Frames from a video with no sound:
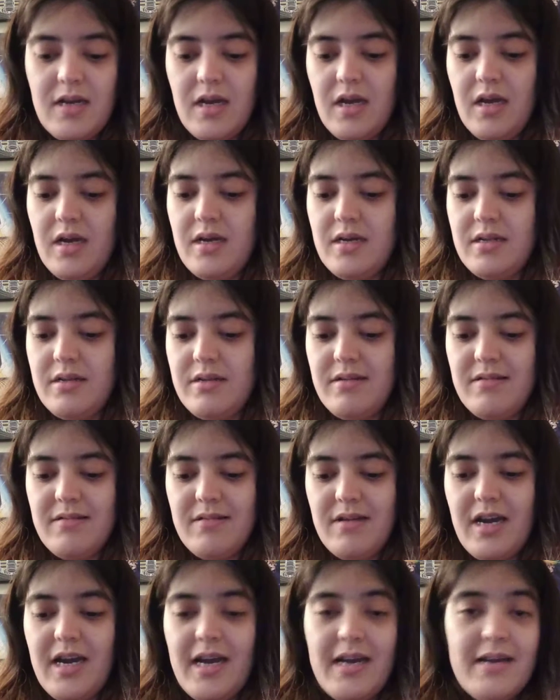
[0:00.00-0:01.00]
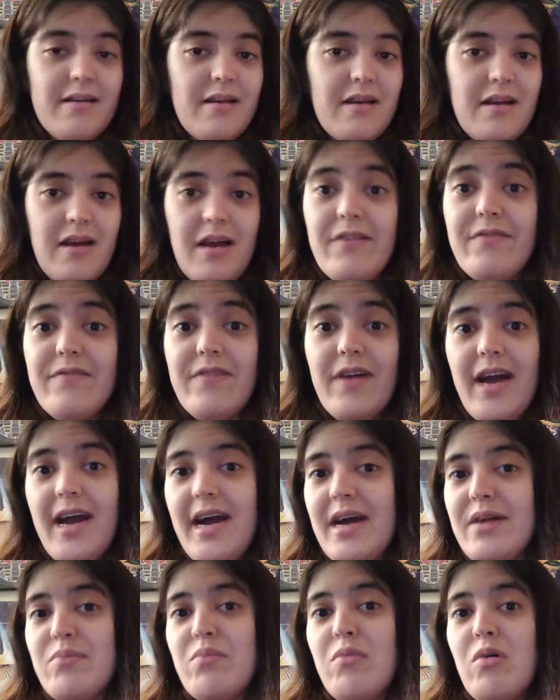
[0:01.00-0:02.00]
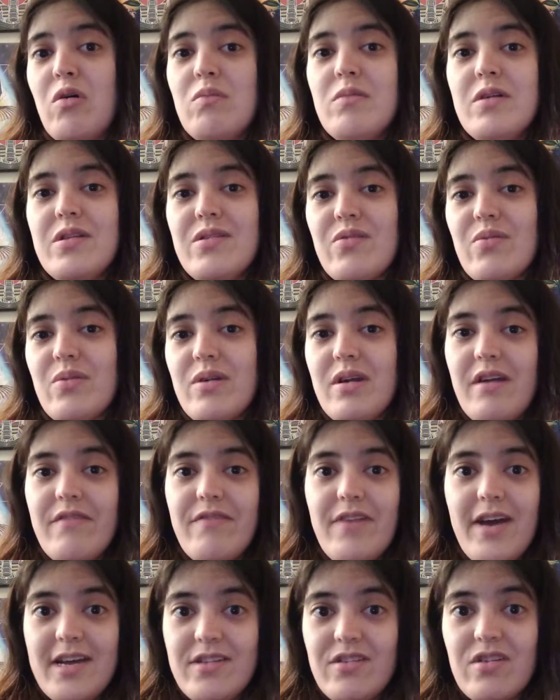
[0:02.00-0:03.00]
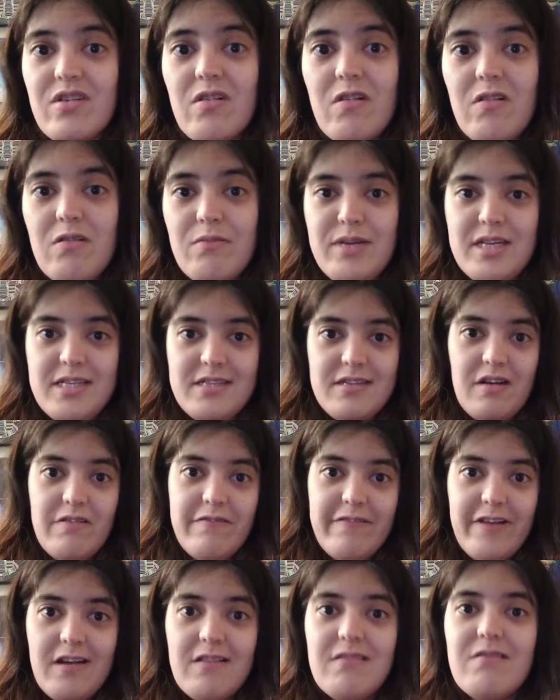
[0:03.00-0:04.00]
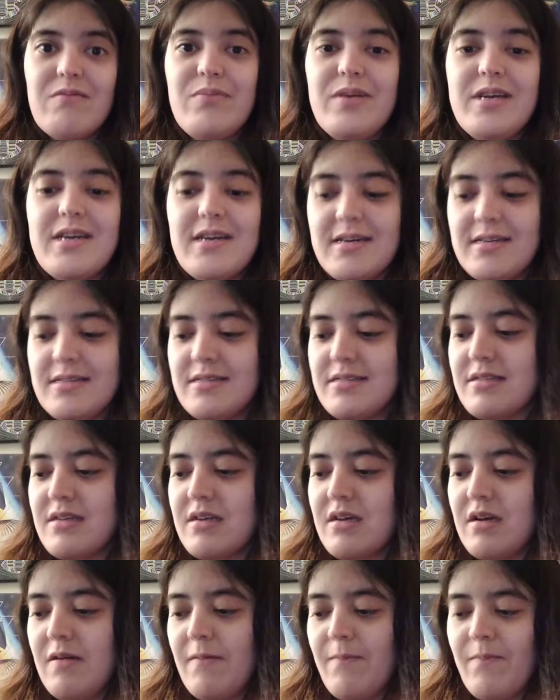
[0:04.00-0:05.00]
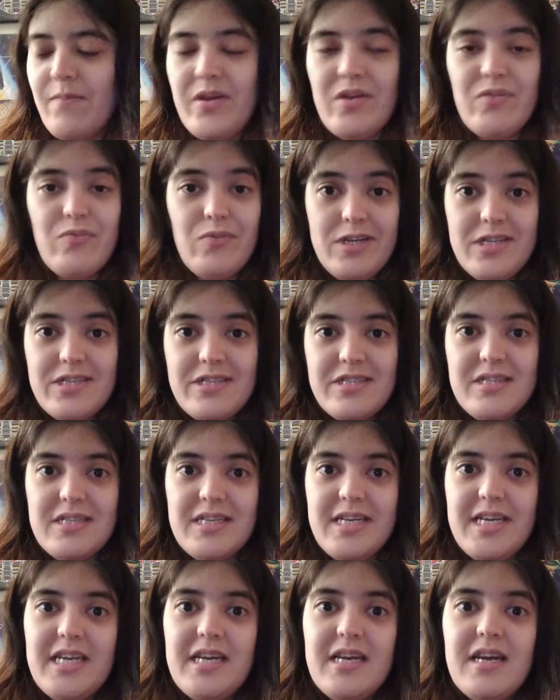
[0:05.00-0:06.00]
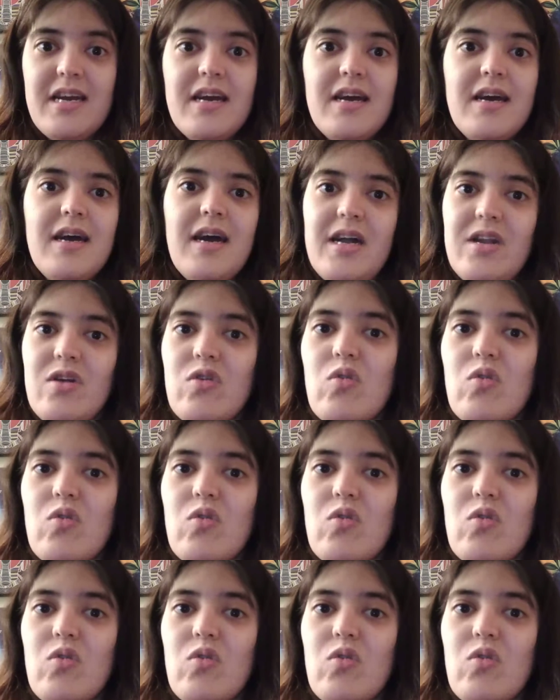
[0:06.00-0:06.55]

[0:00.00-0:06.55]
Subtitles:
And I've had moments where I've had to call myself out because, like, recently I had a